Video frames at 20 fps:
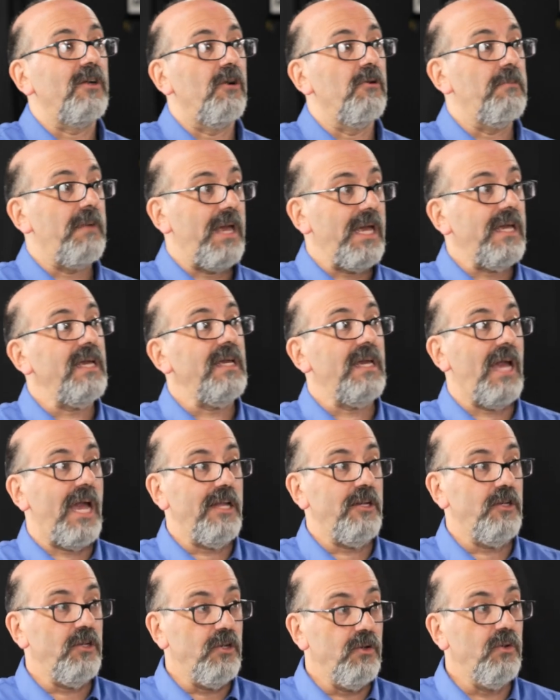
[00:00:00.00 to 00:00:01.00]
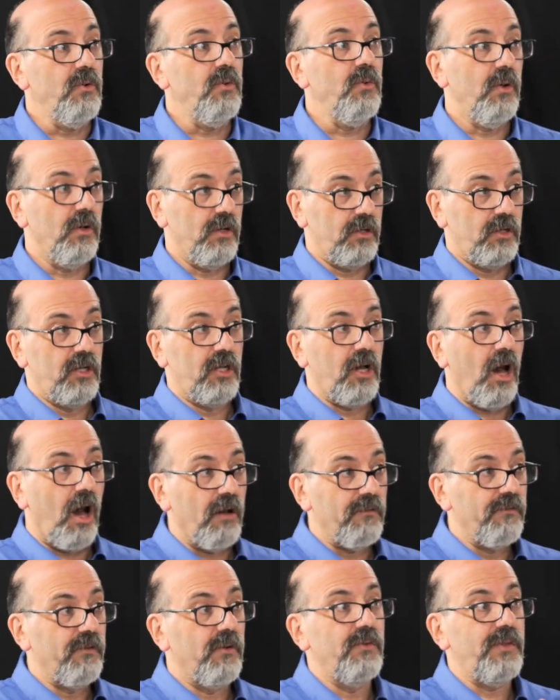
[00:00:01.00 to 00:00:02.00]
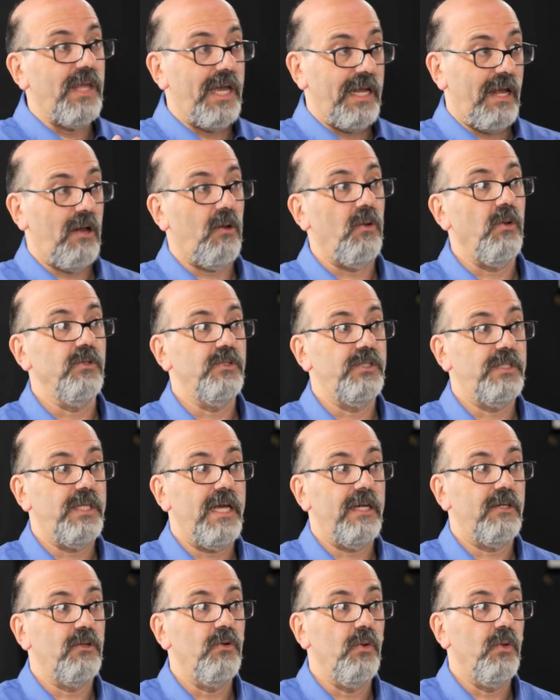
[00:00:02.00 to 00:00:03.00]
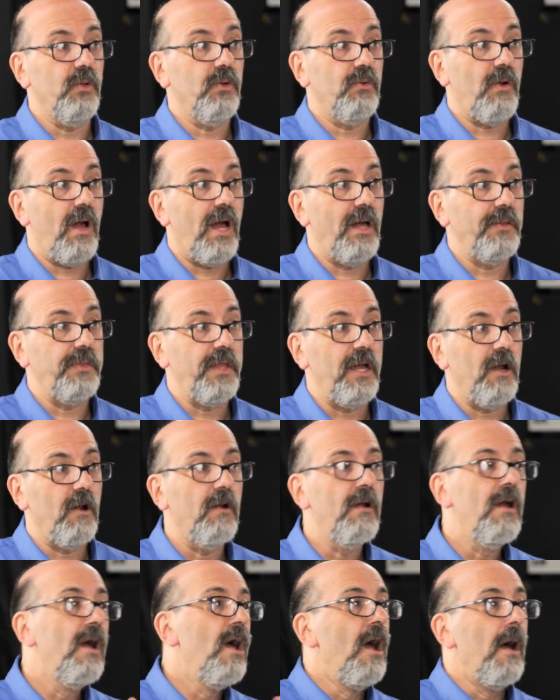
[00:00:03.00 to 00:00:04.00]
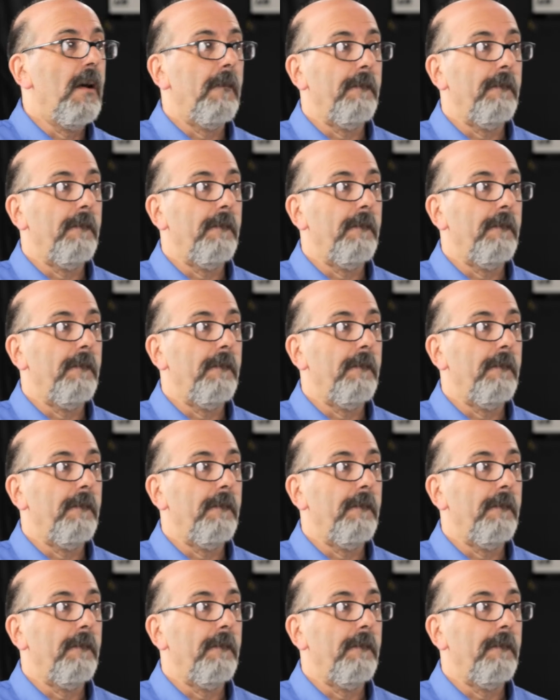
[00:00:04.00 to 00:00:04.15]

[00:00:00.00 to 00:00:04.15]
that are making a new cover that holds that cooler on there,